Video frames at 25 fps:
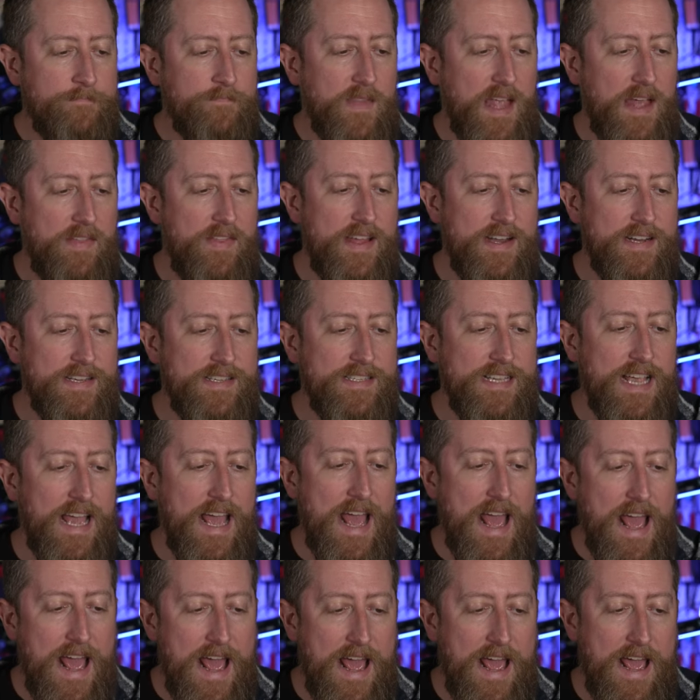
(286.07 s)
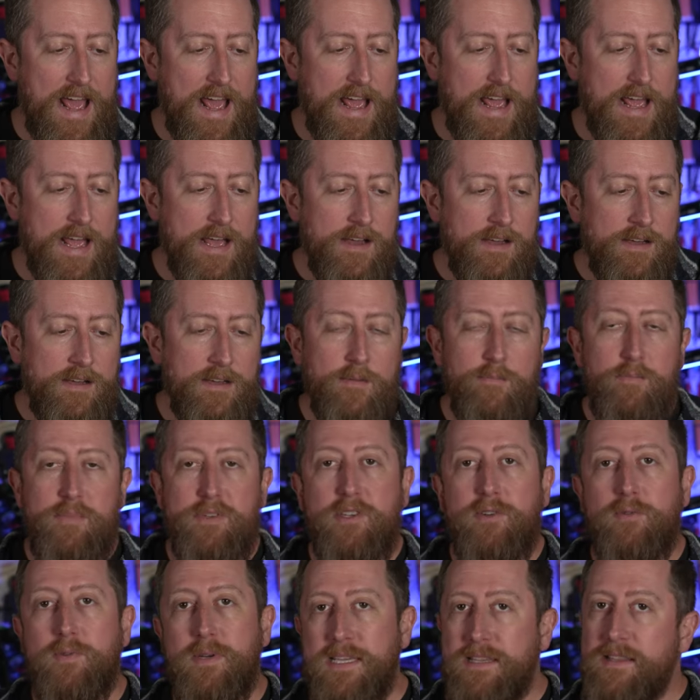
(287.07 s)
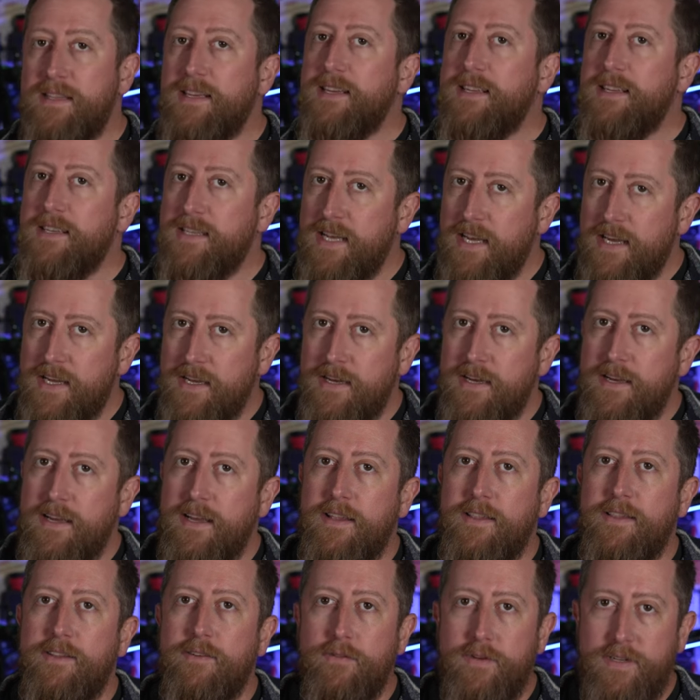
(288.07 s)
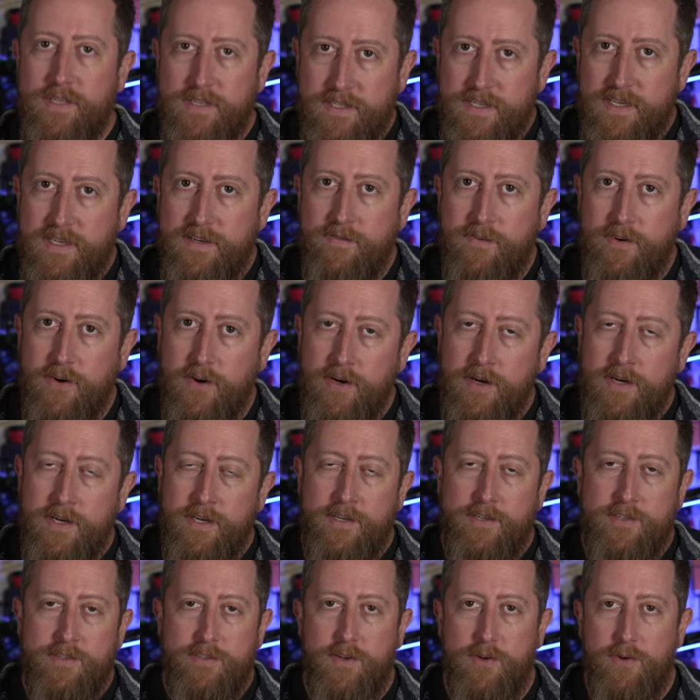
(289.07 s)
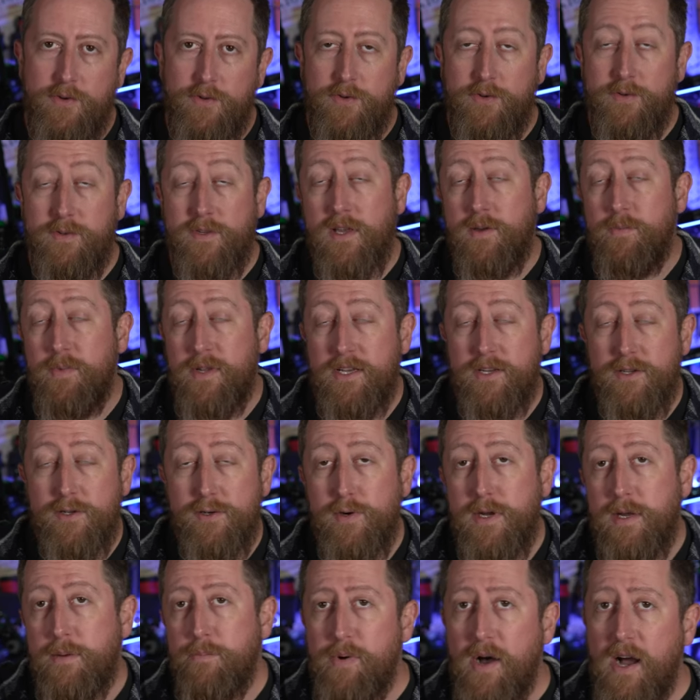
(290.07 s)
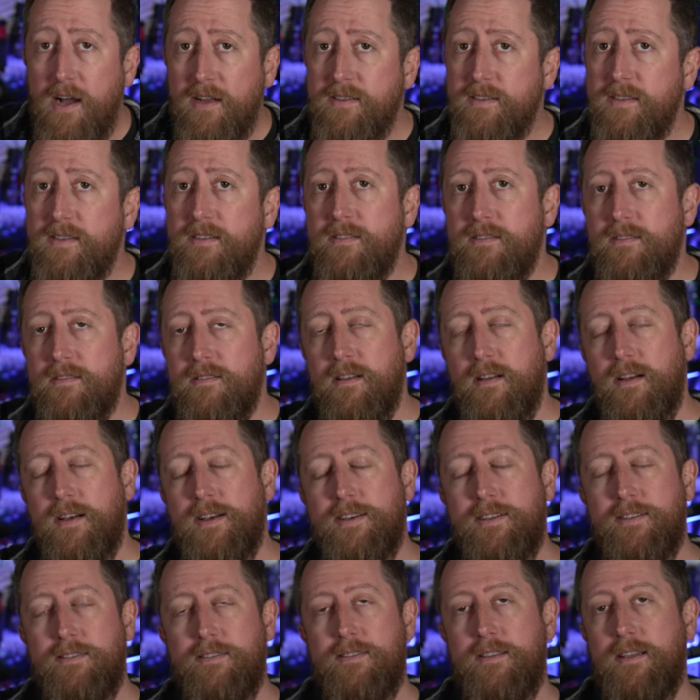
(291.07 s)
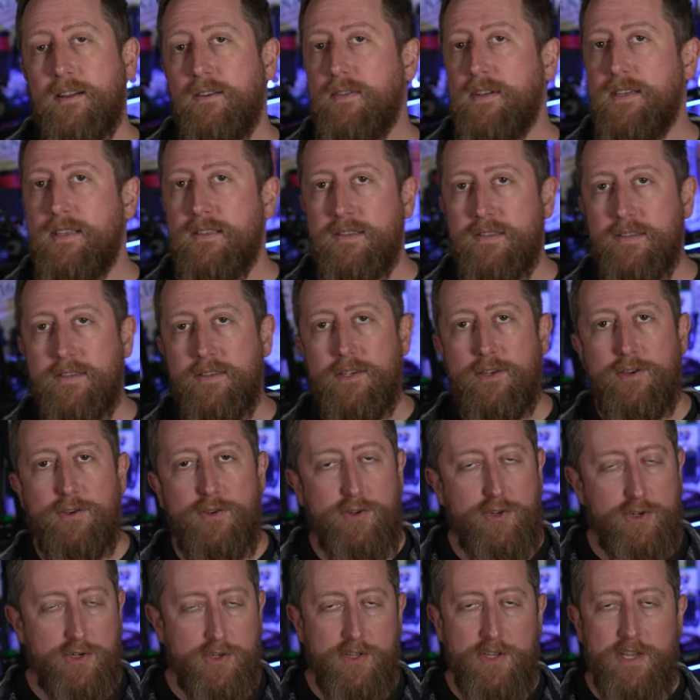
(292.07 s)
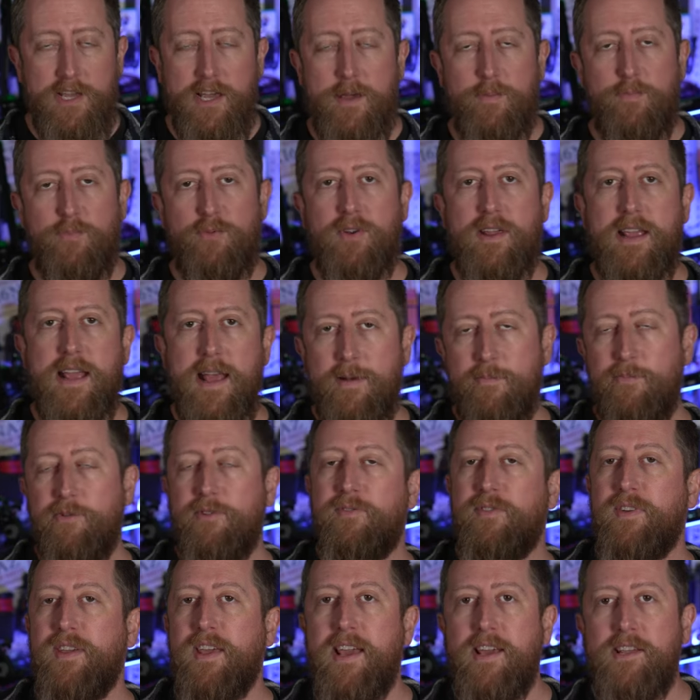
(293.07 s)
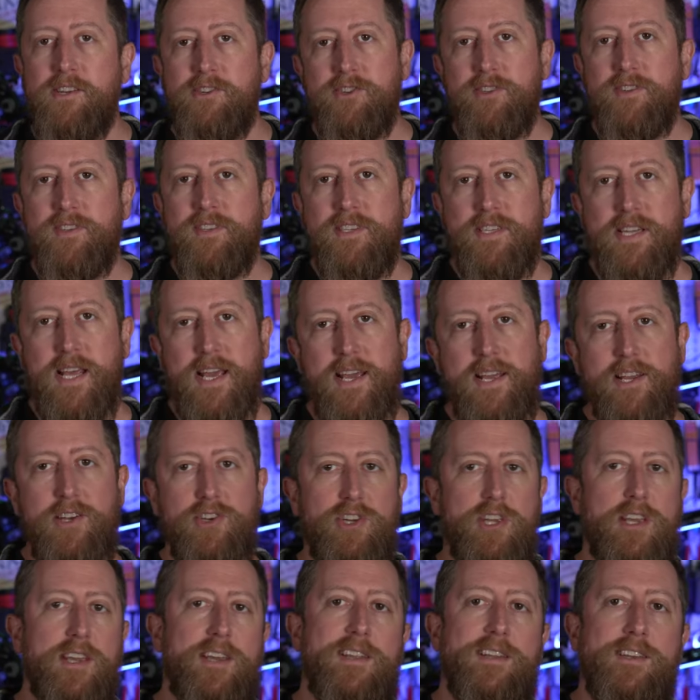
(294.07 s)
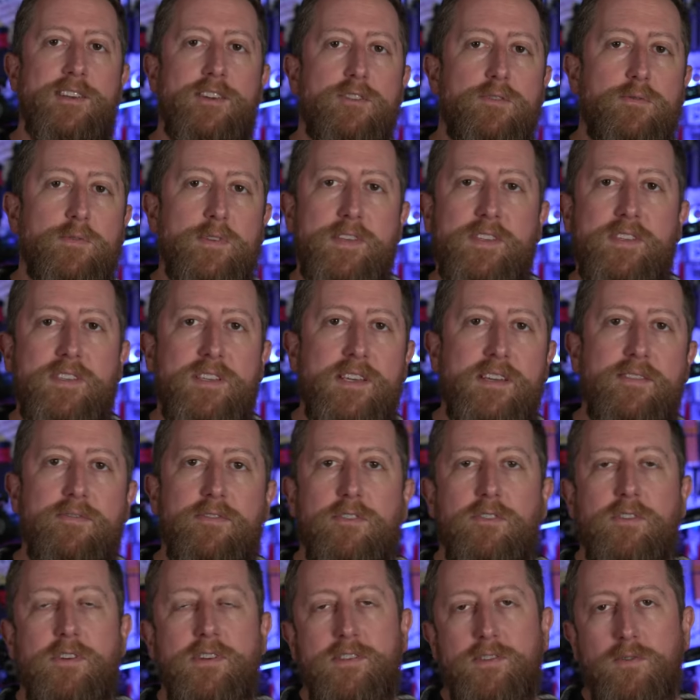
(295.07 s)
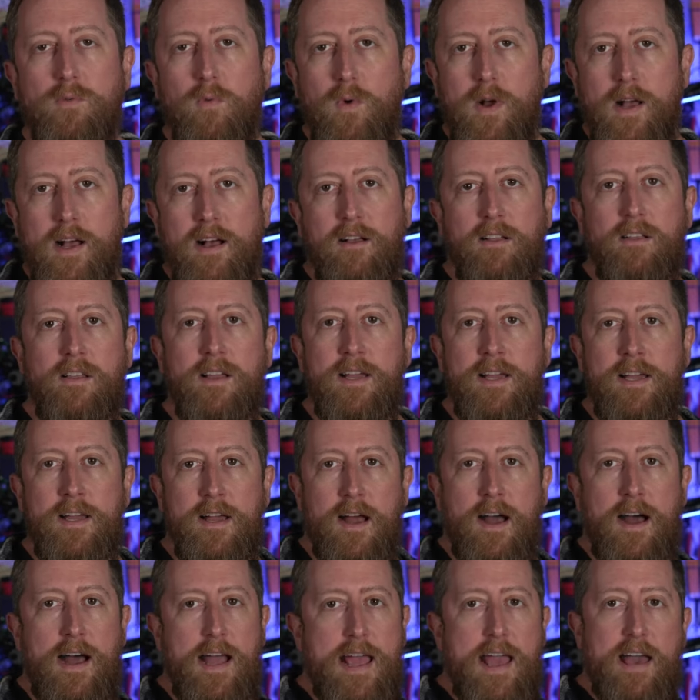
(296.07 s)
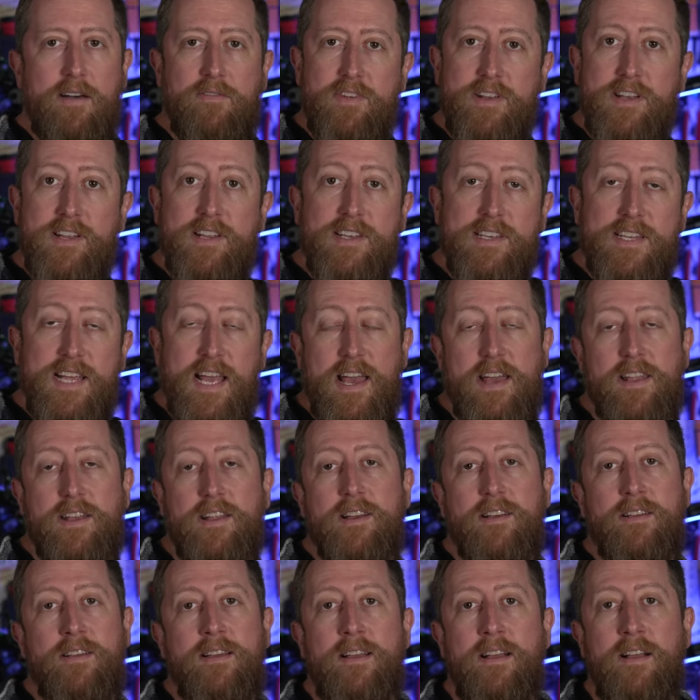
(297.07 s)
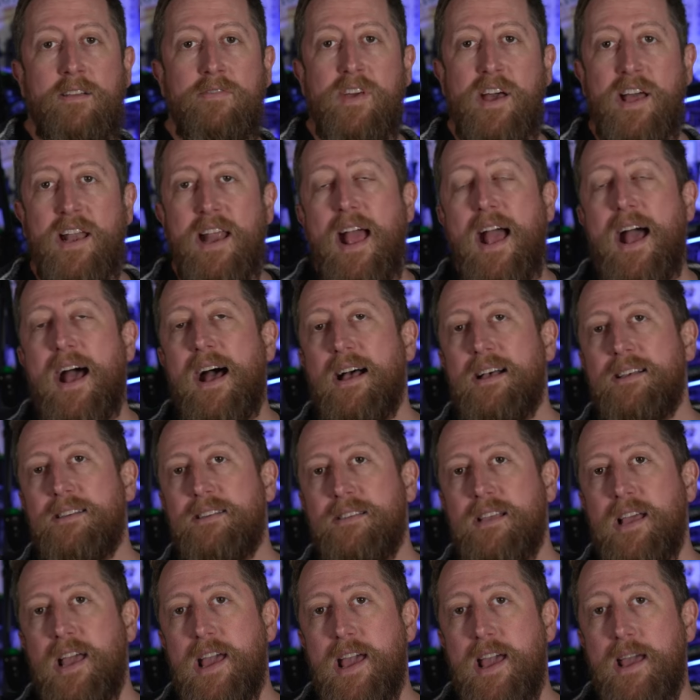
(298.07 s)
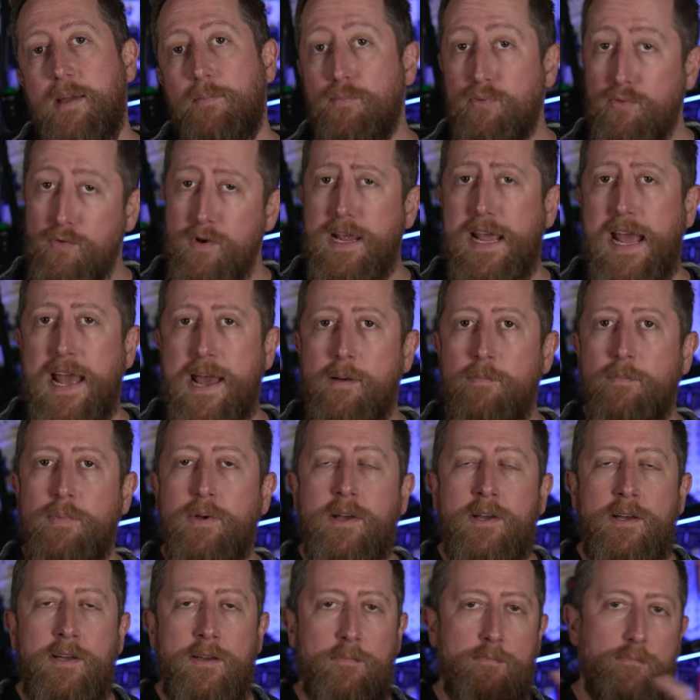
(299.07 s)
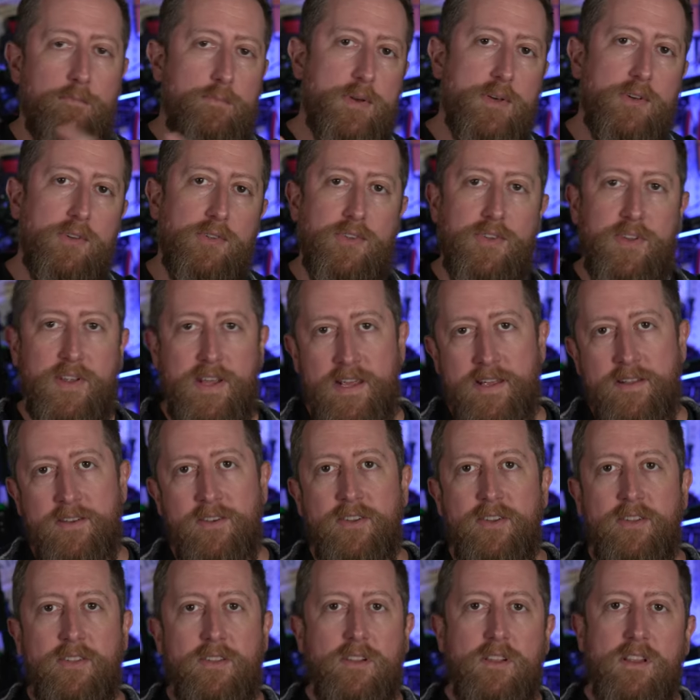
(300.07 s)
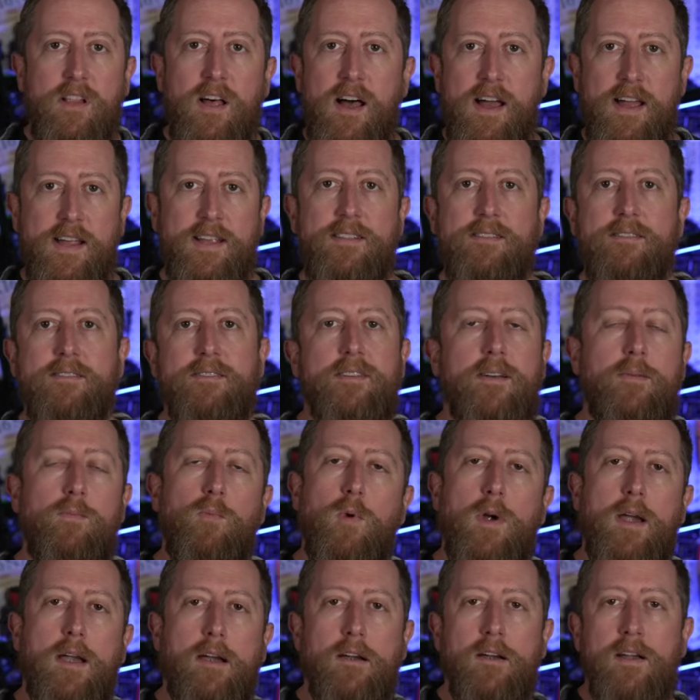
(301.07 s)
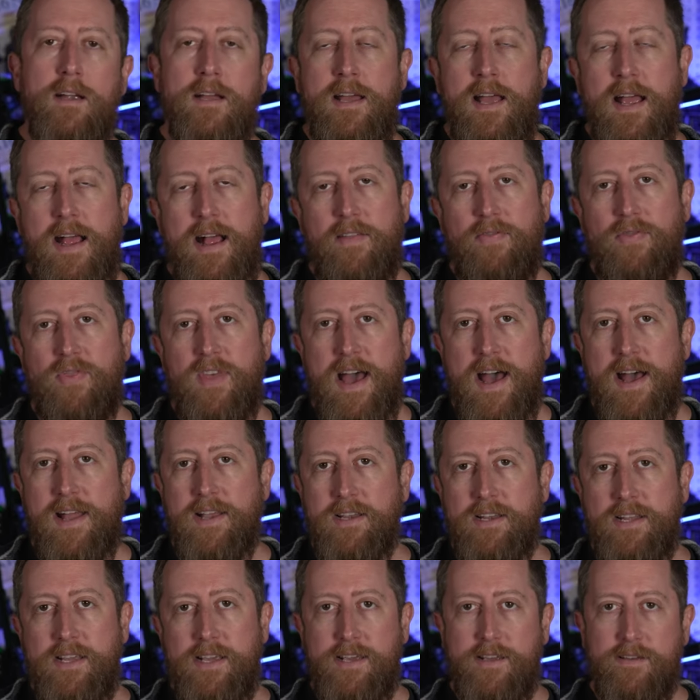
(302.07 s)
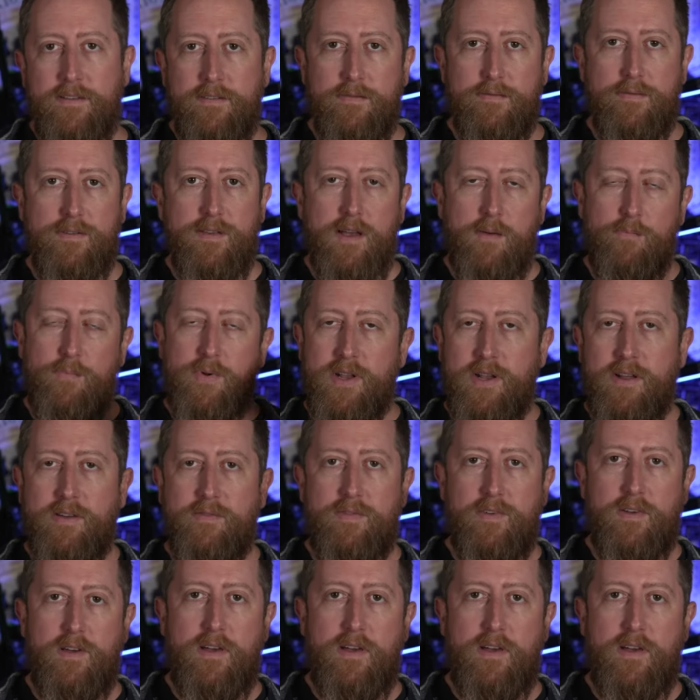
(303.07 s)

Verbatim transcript: And that is A between the antenna and the receiver. So those can be discrete boxes. Uh, there is usually a preamplification stage in your receiver as well. I have an antenna that has a preamp built into the line somewhere, and that gives a bit of